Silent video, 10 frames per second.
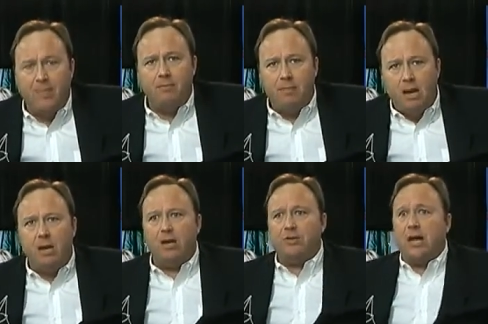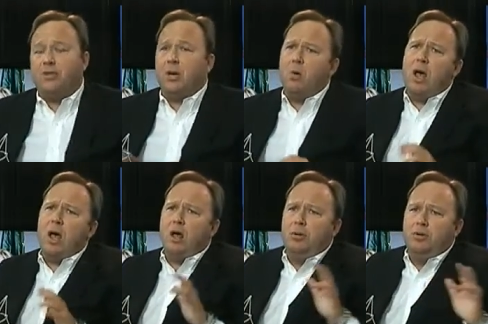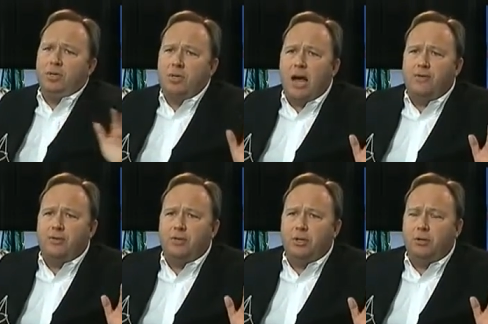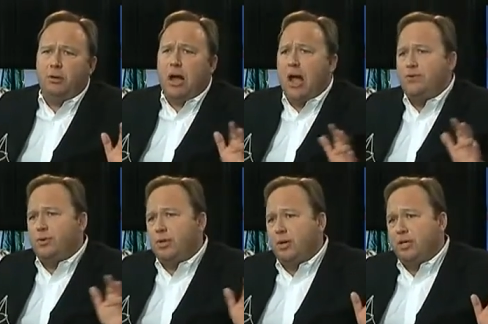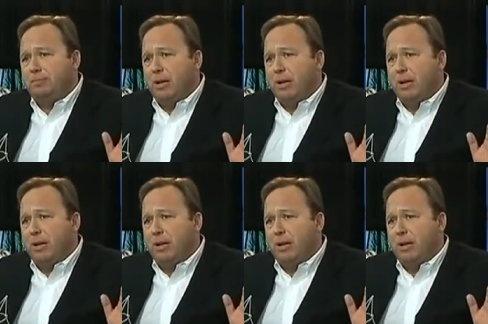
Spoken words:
And the media is now saying, well, it was a nitrogen or a hydrogen